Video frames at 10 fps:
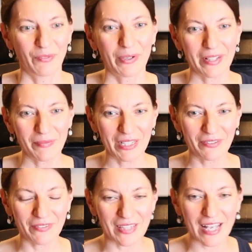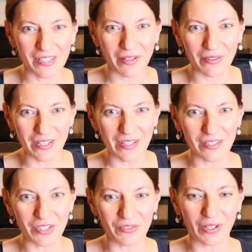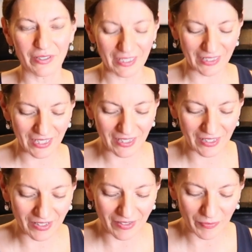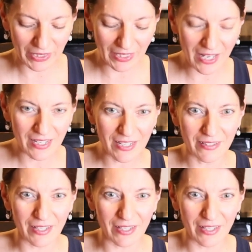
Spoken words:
well, I mean, if that's all it is, you'd hardly need it. But that is